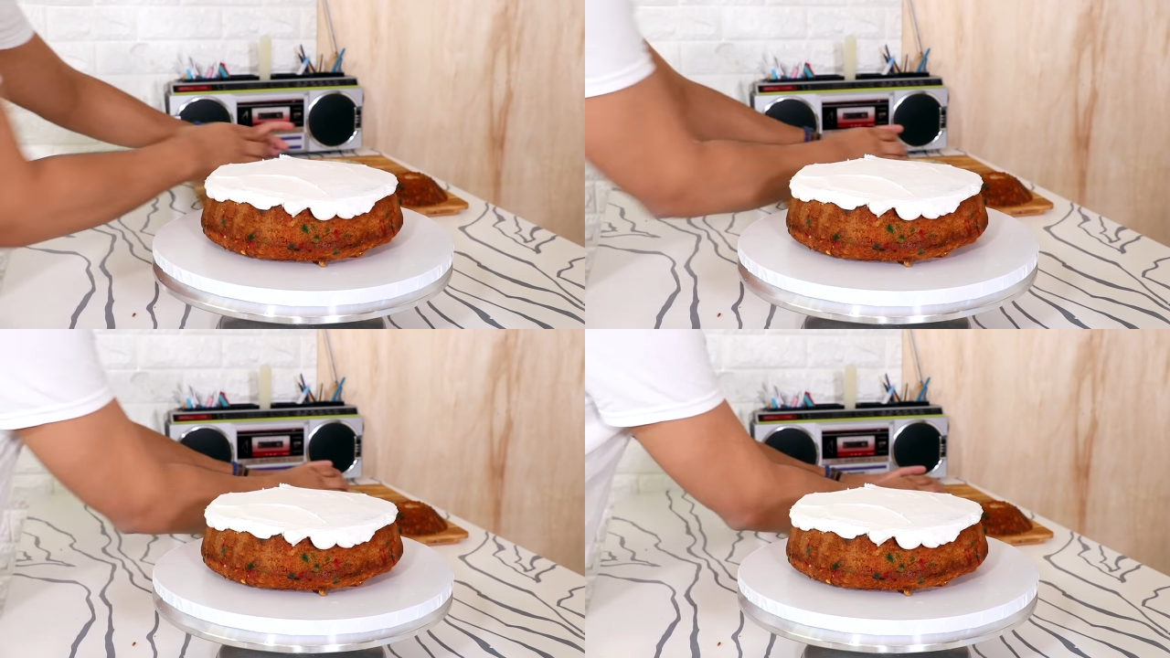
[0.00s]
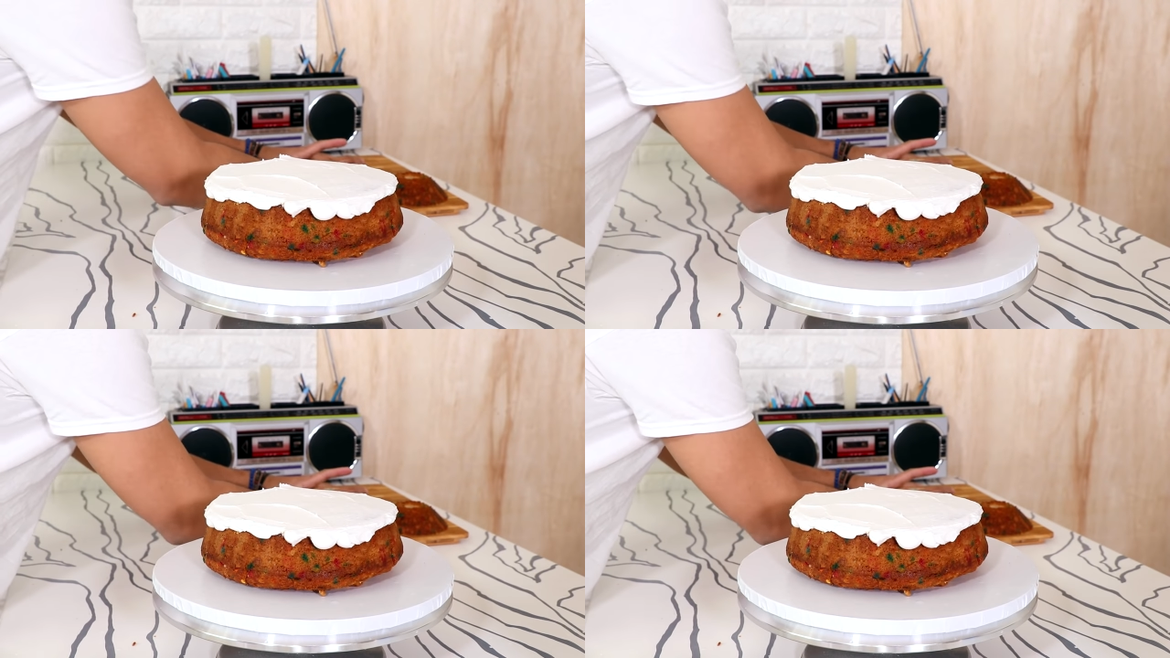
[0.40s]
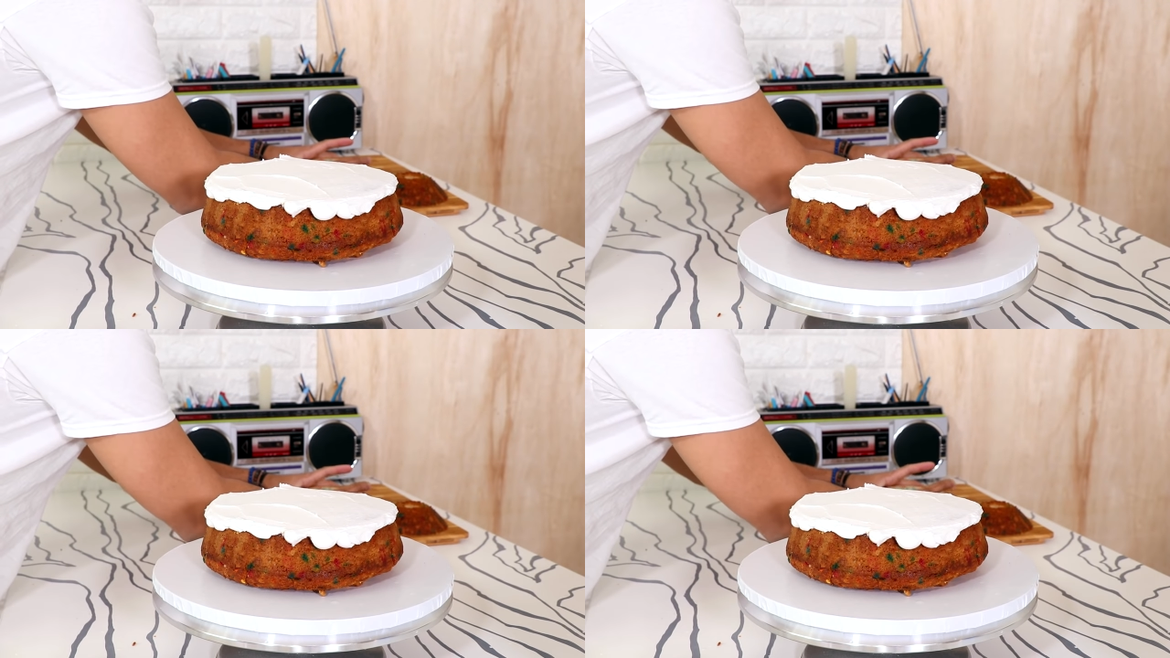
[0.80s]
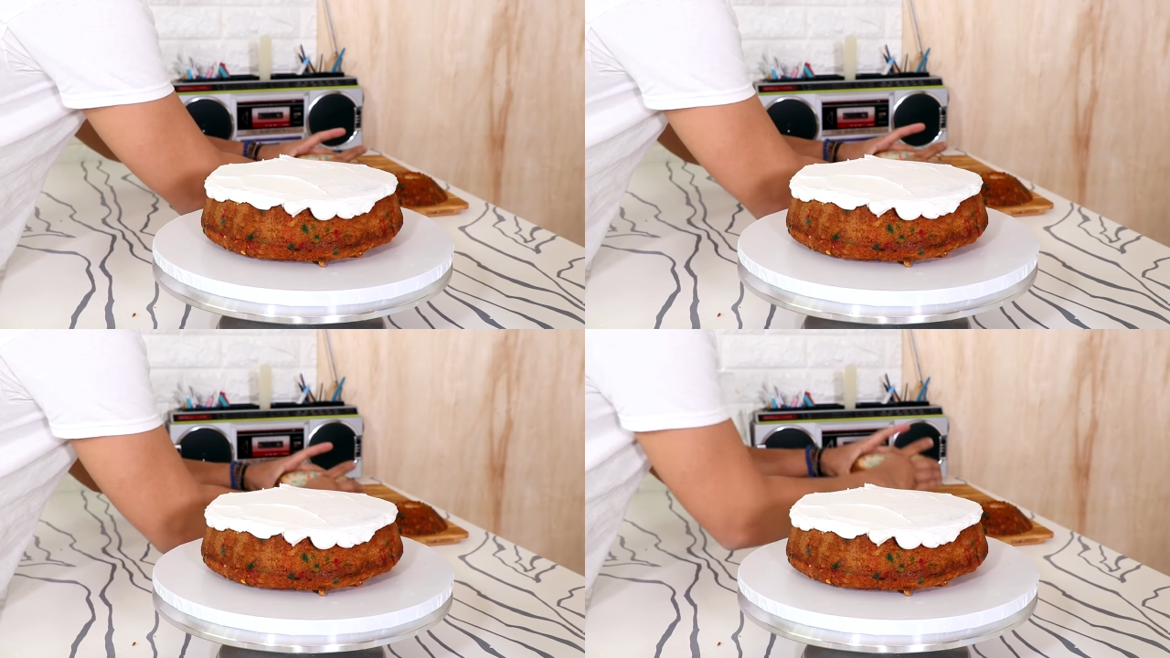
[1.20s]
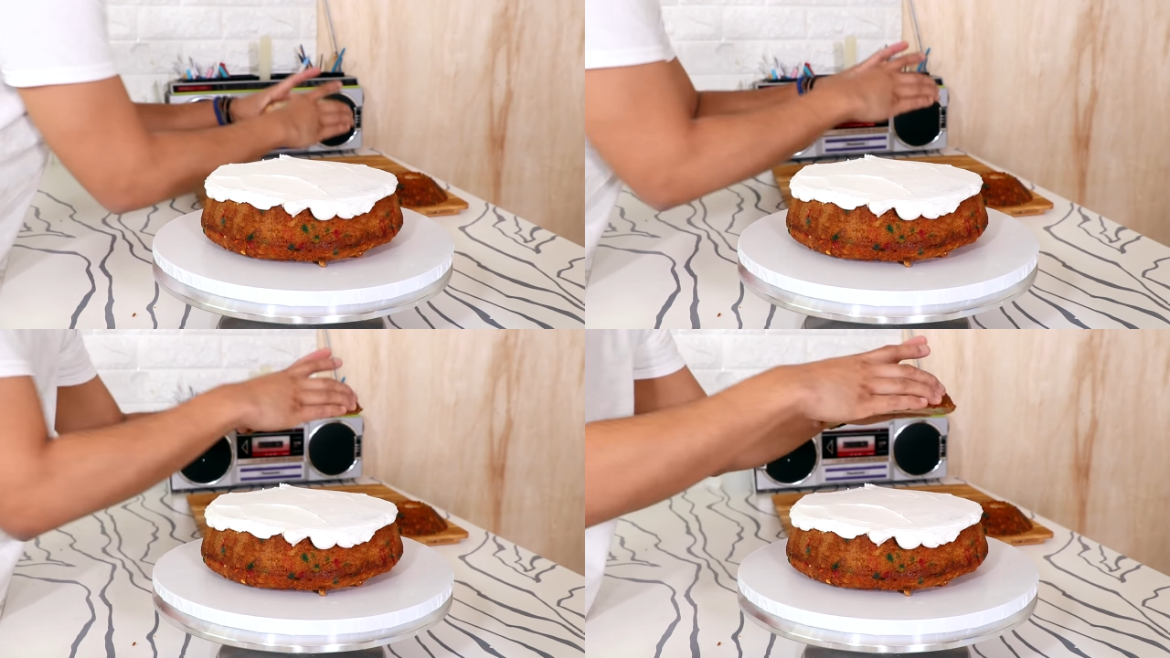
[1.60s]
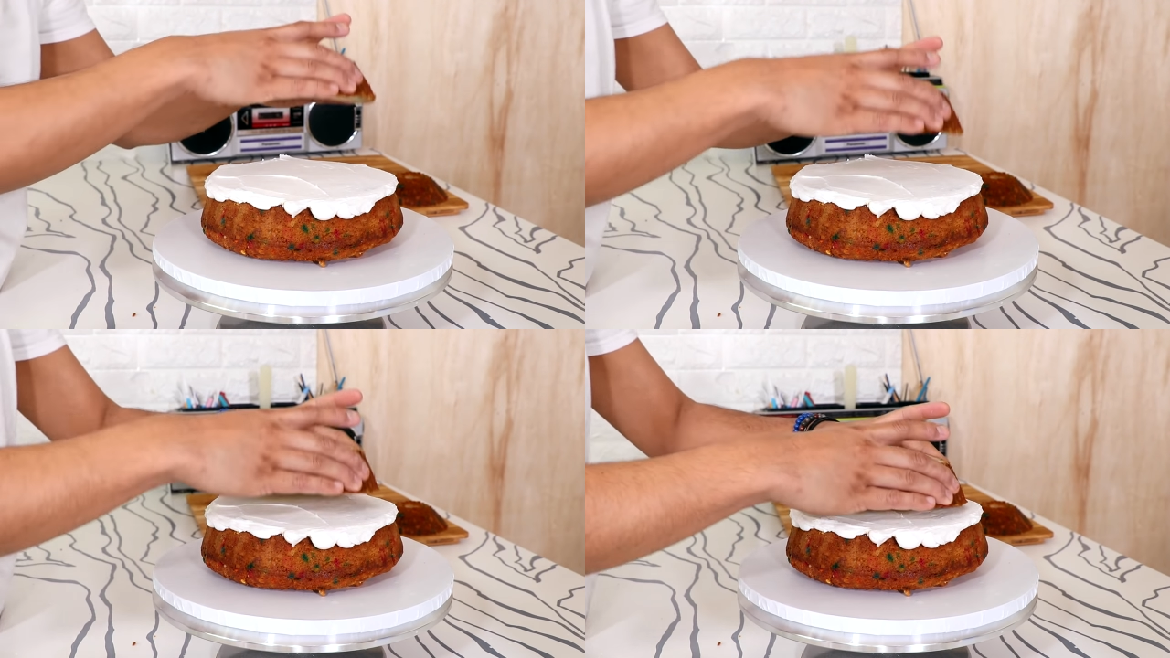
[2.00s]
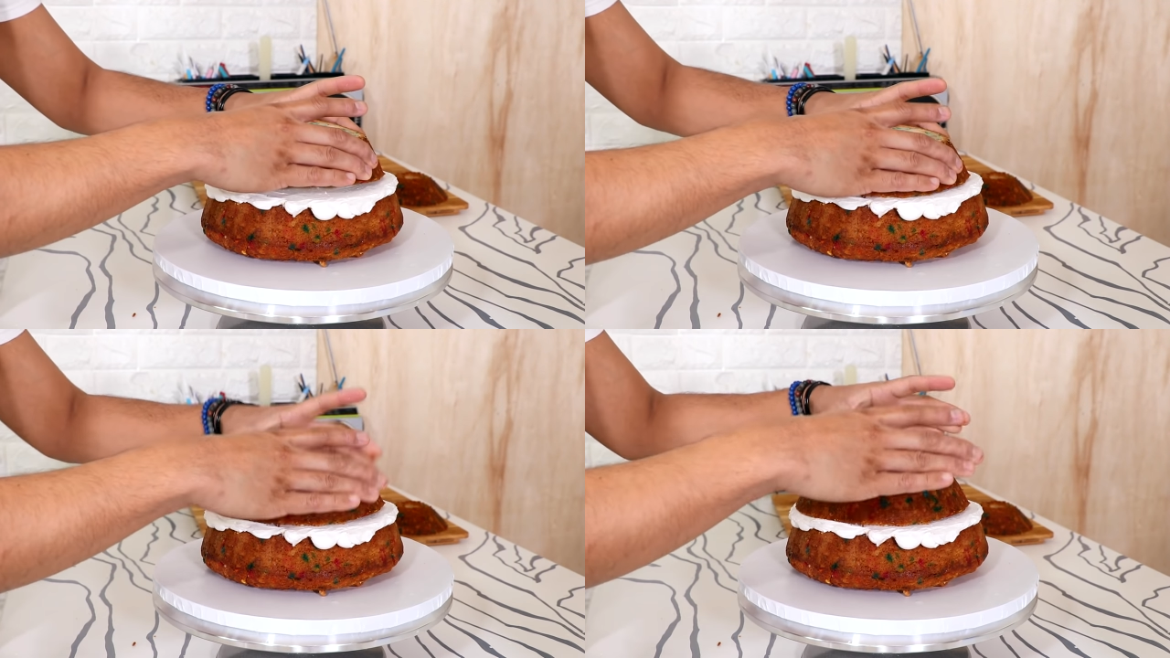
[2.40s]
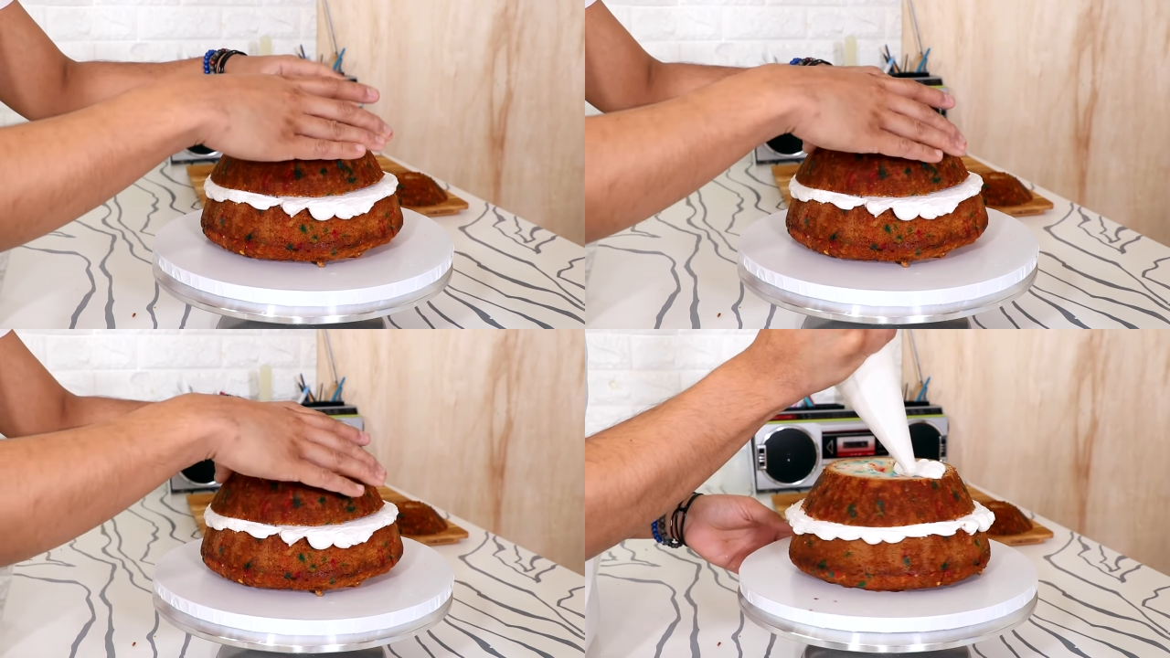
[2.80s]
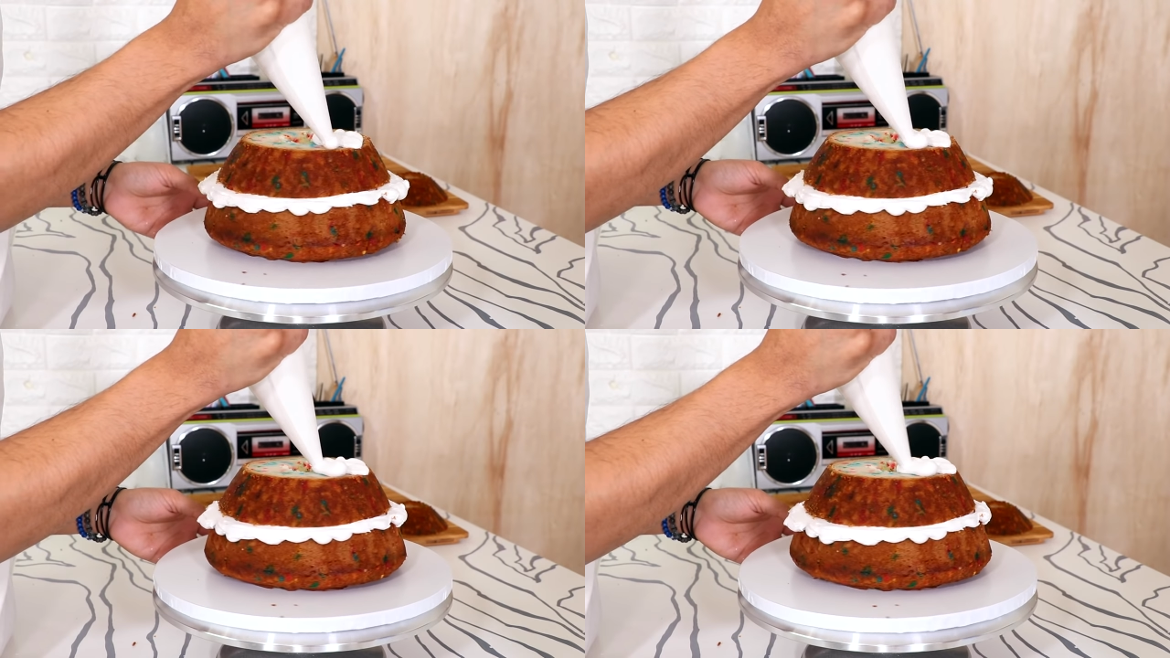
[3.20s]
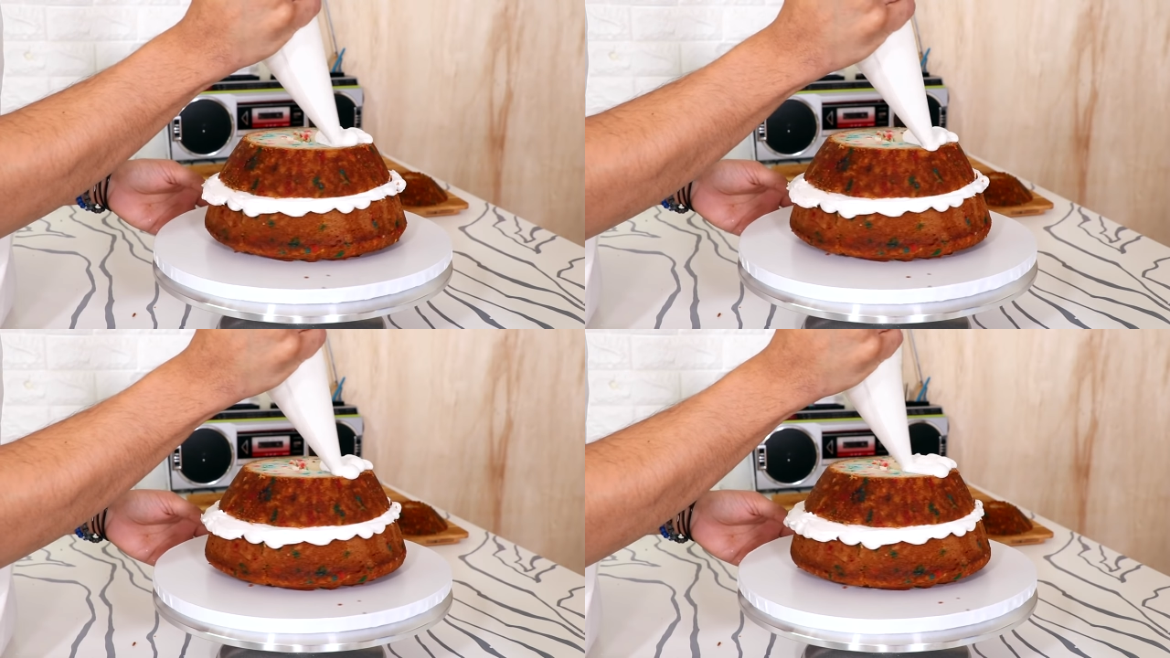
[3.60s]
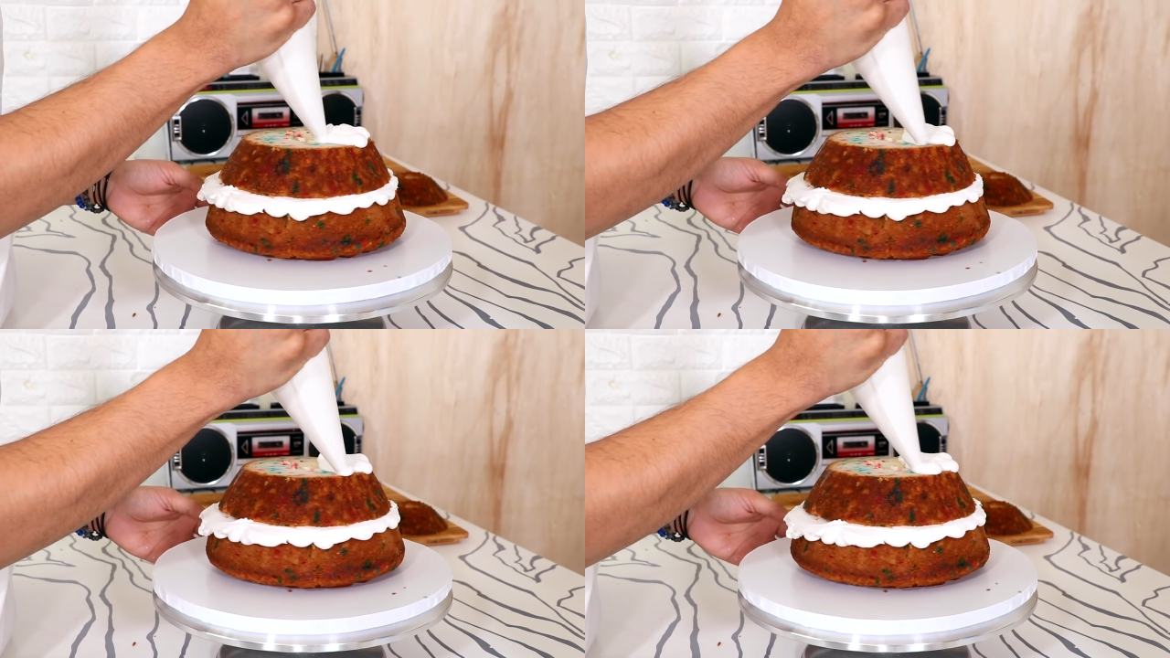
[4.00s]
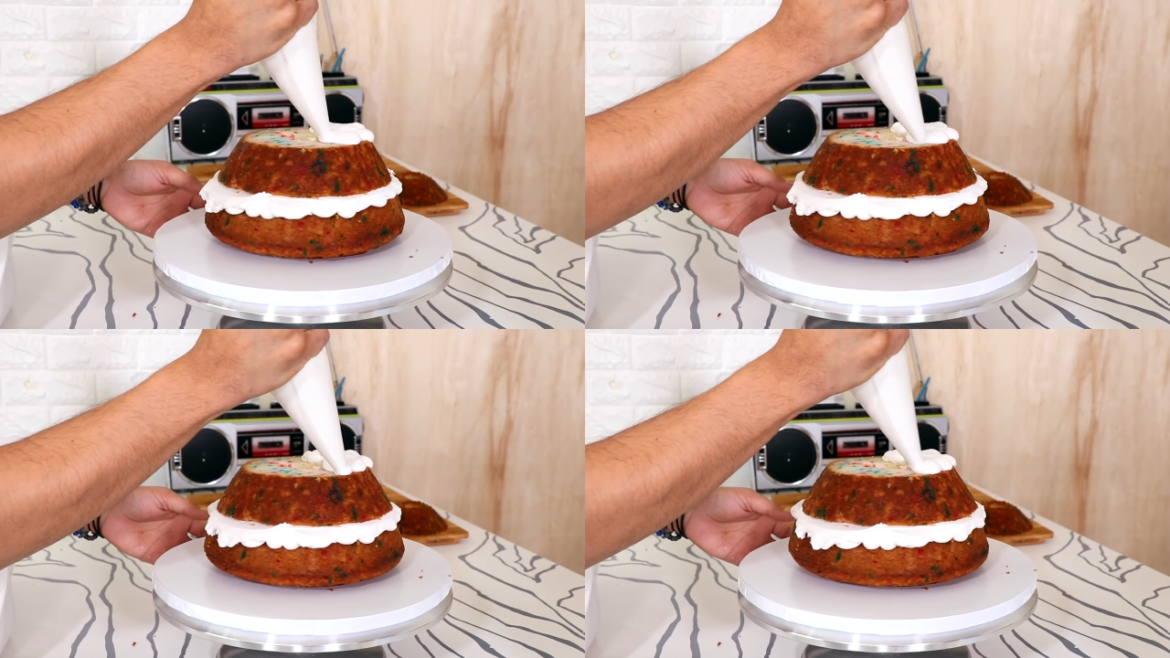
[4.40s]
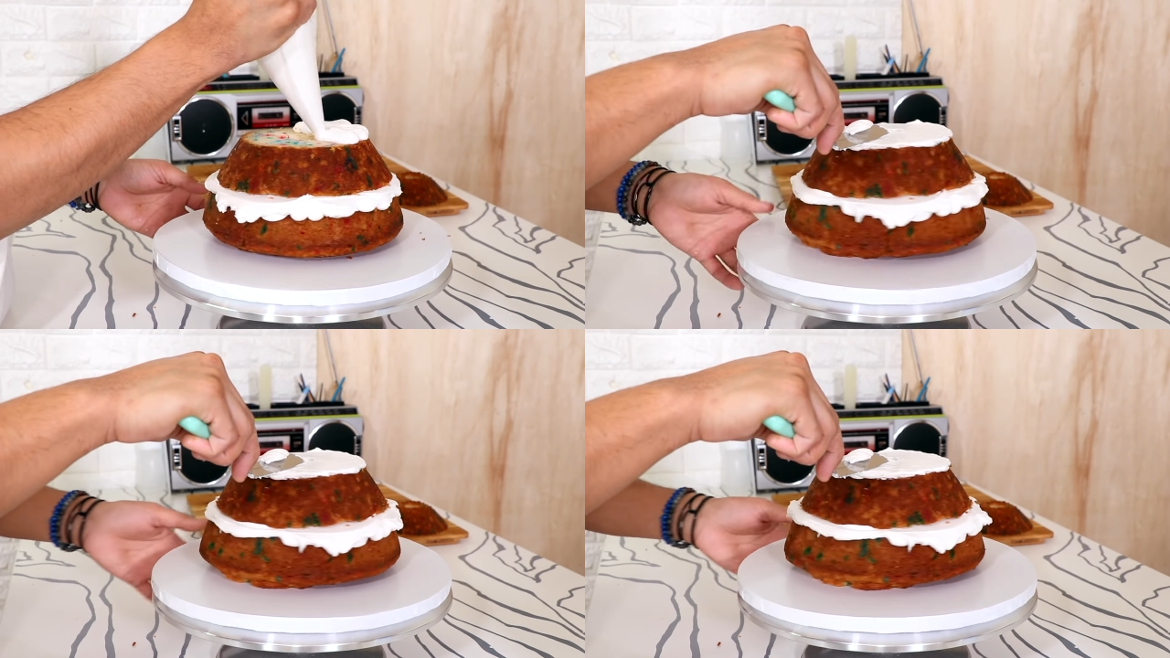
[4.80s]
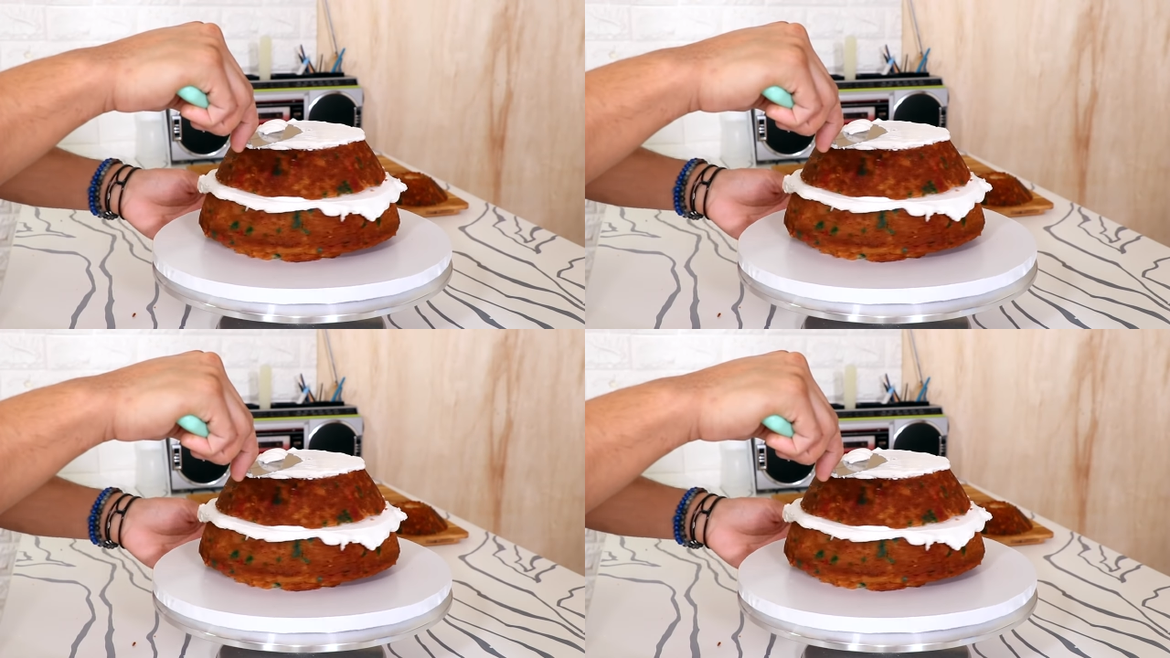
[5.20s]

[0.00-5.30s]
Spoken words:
Nobody's mouth can be seen.